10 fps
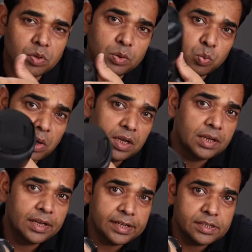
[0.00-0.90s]
only
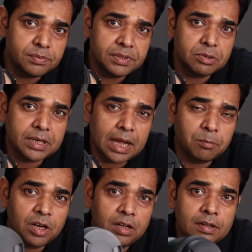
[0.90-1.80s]
one lens with your
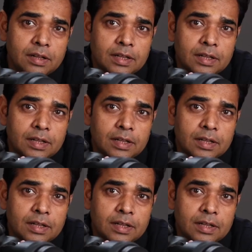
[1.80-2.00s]
camera